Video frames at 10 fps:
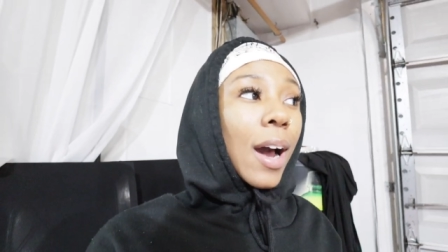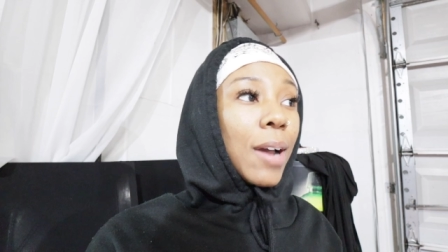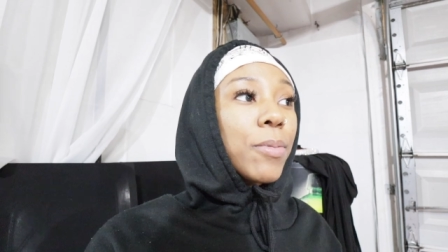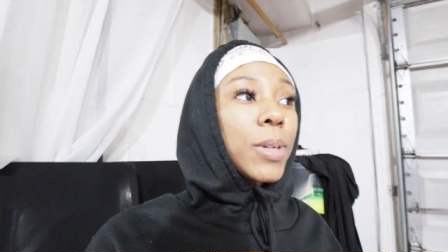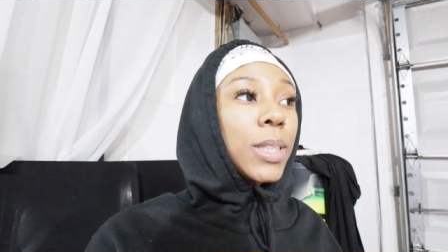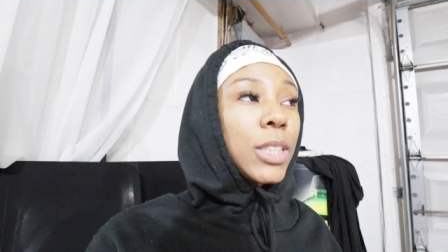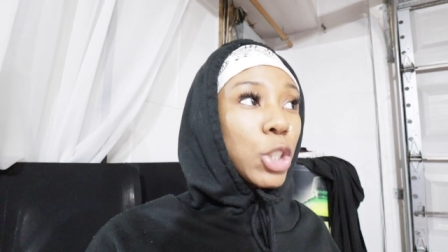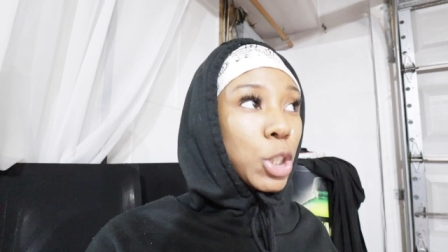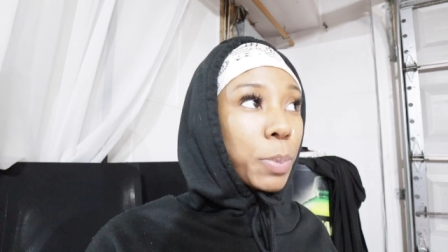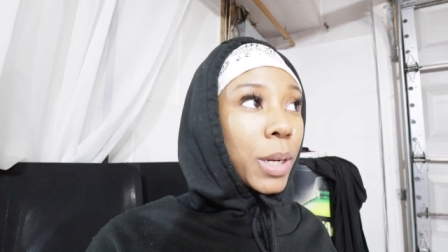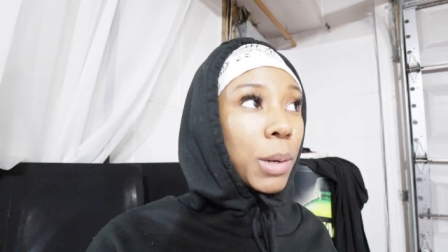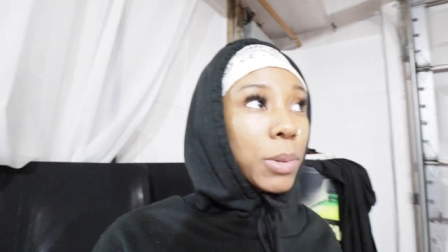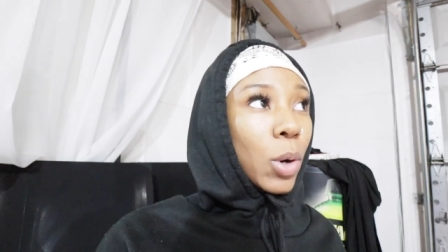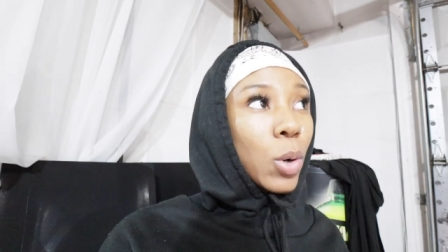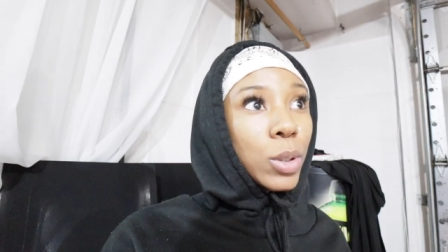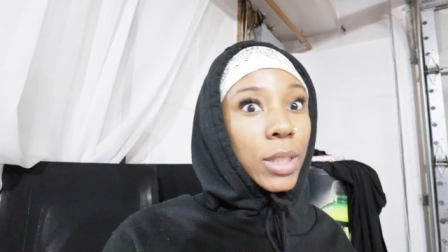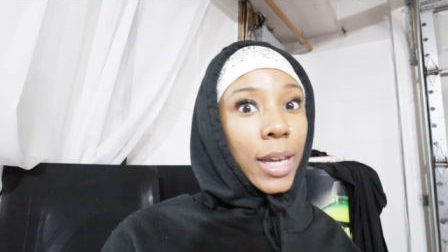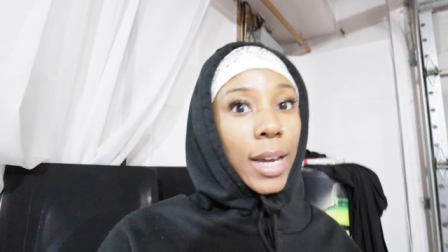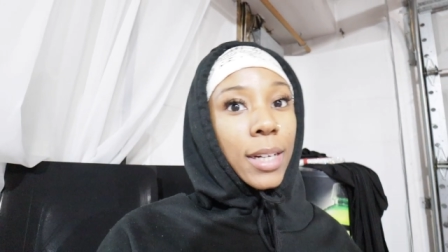I really just spent the whole day